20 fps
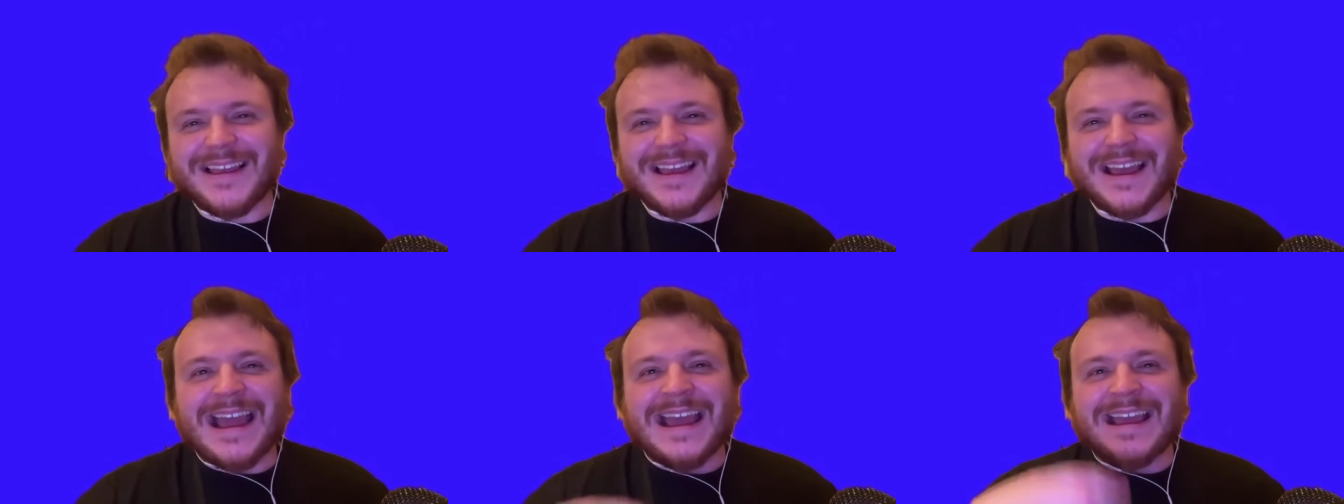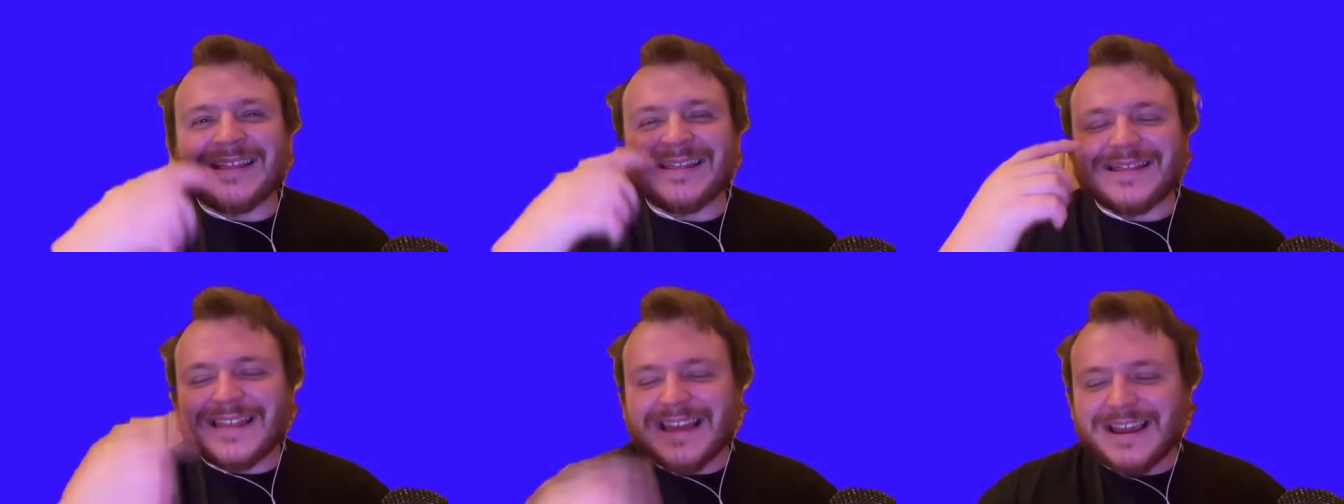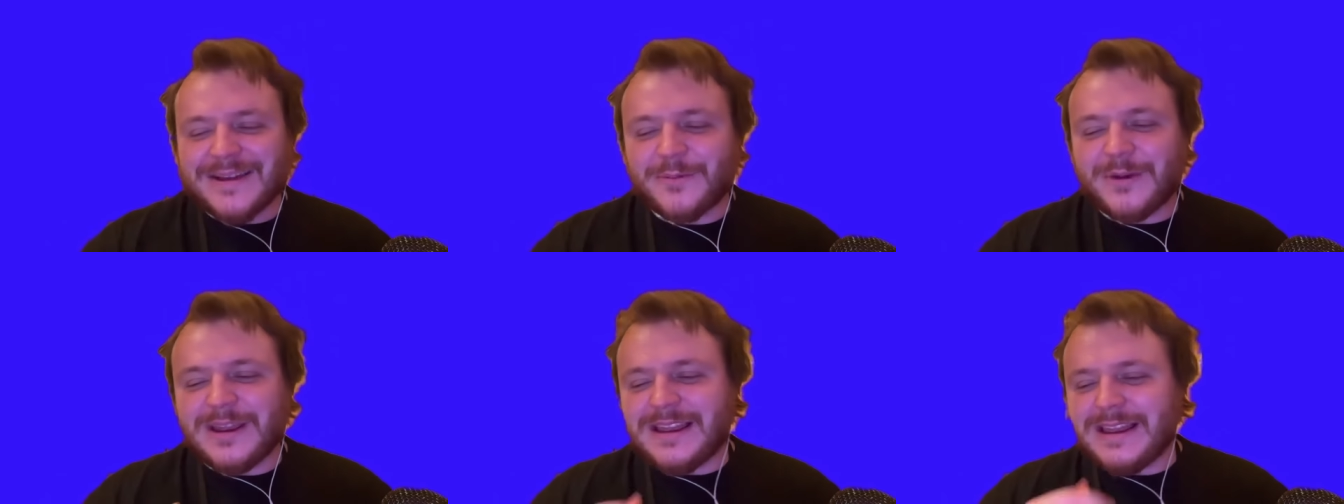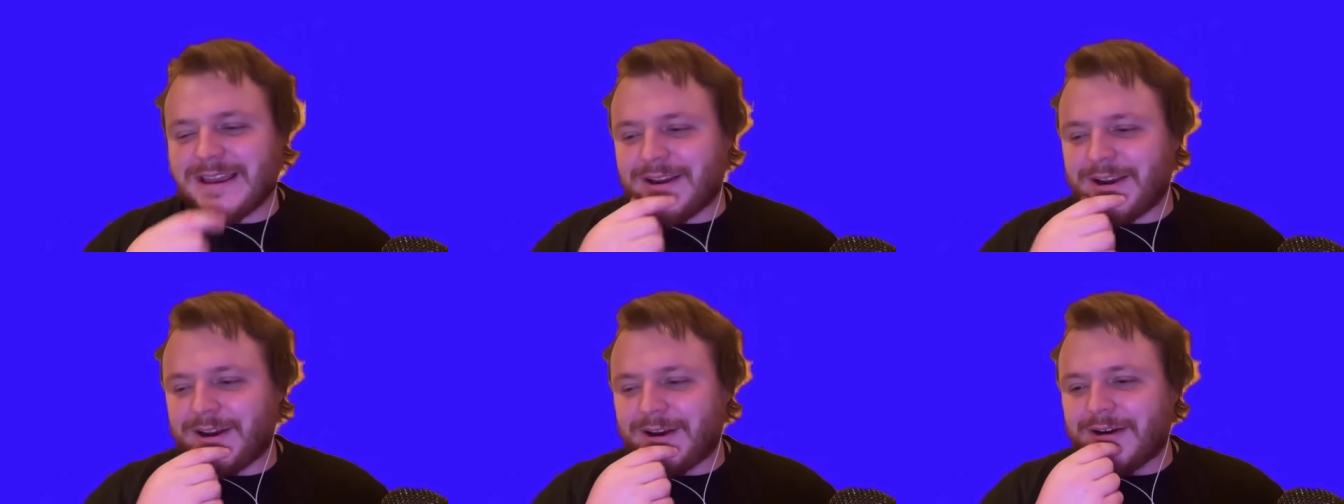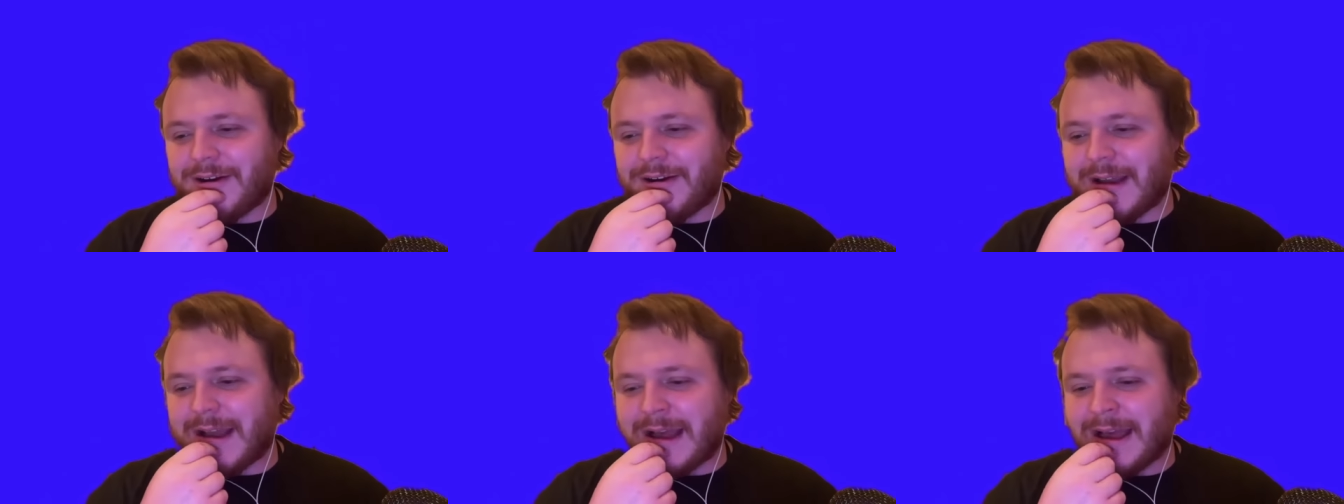And then we
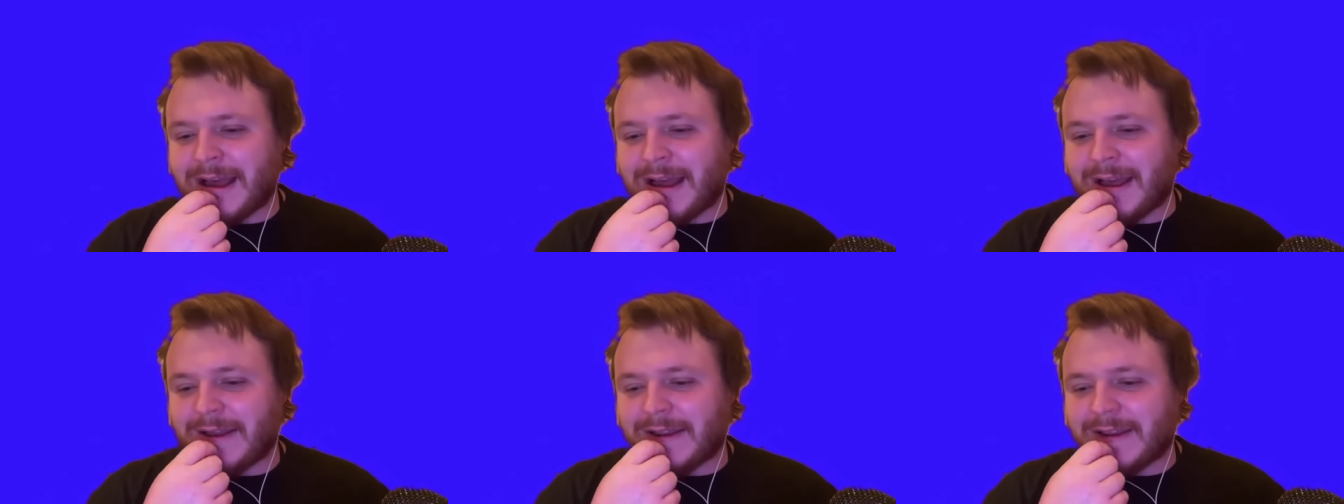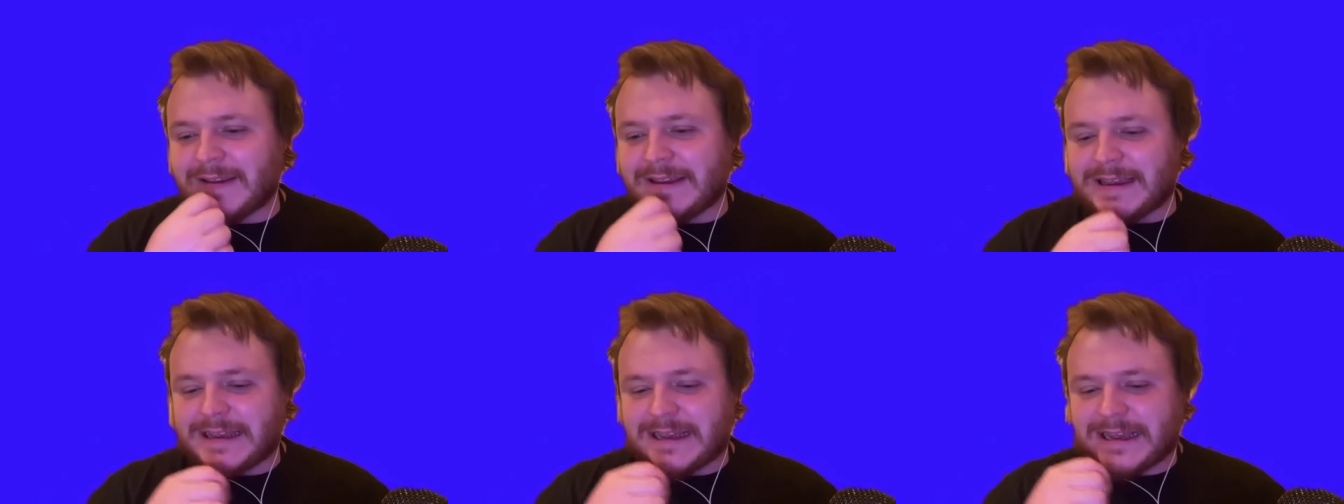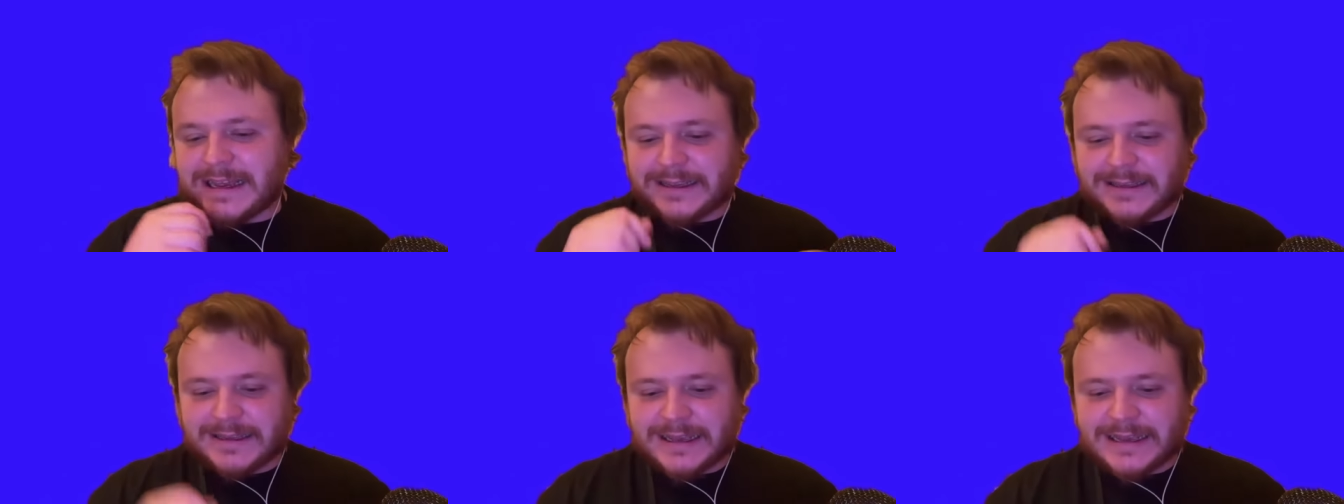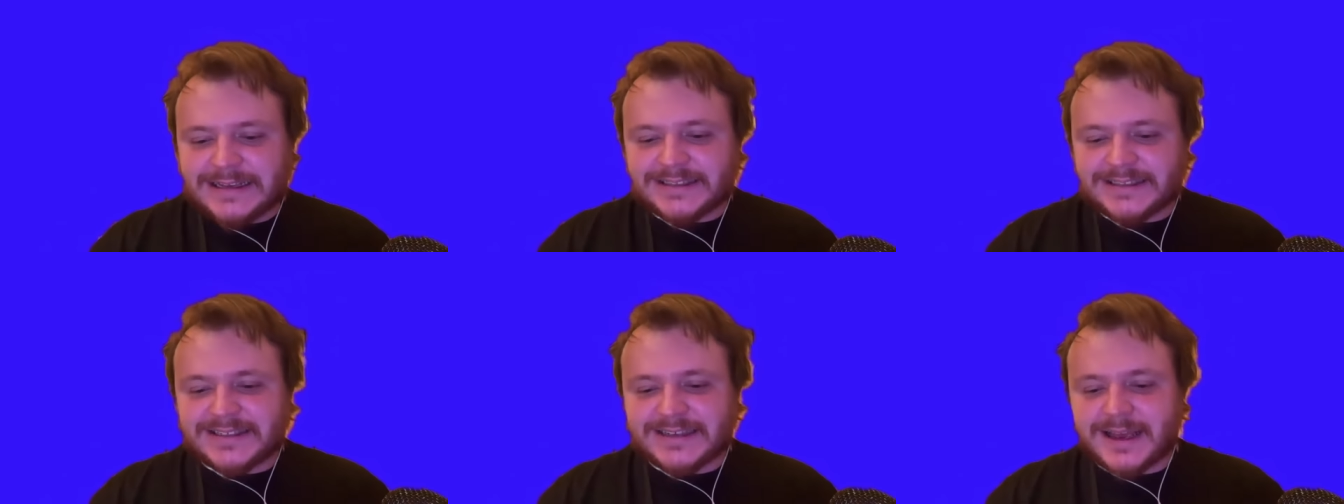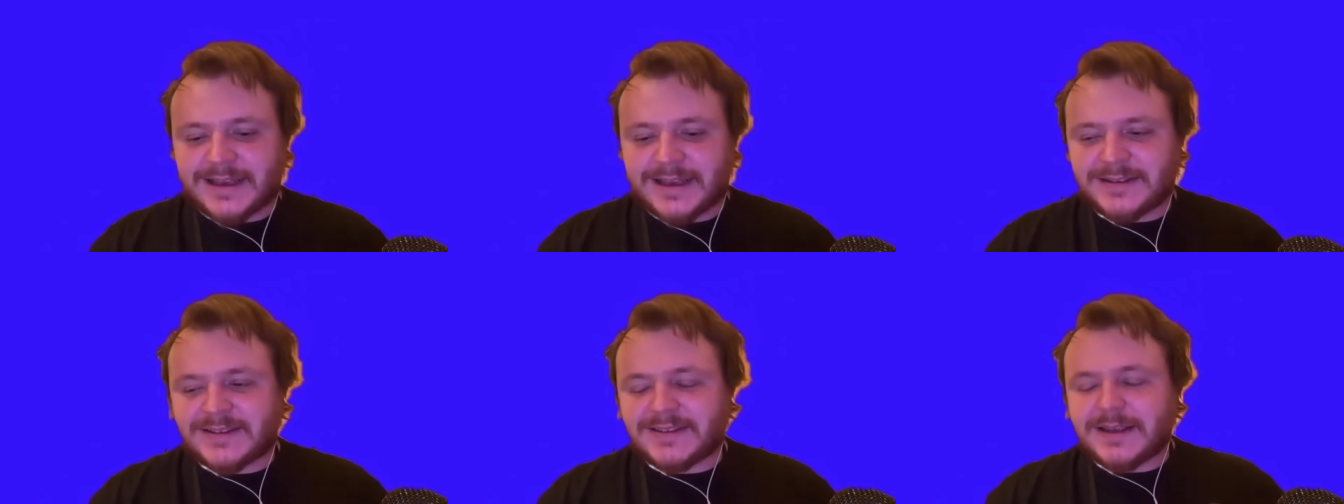hear, he
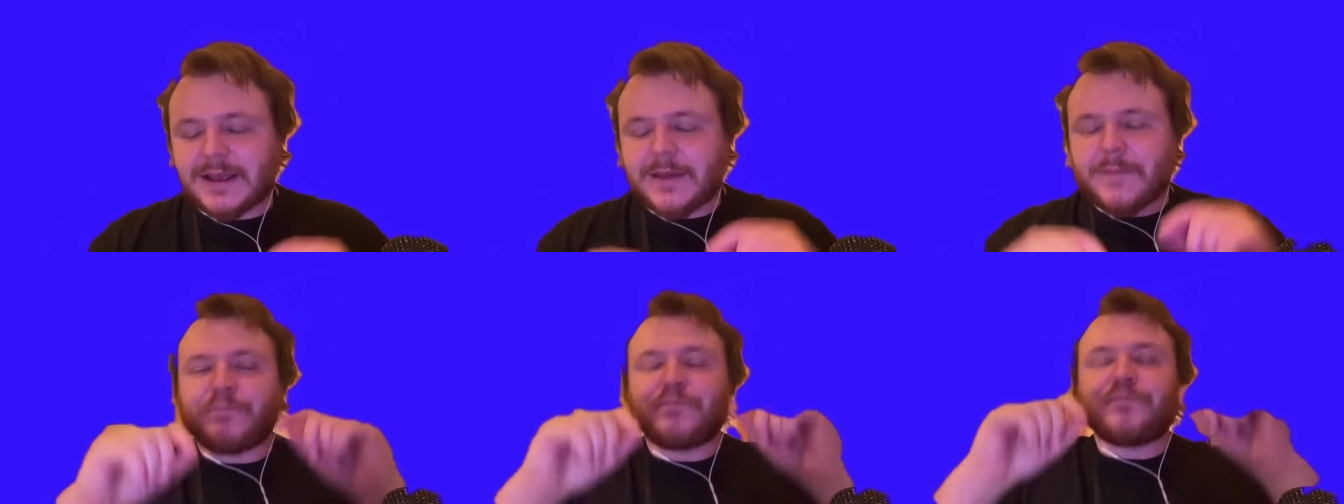says,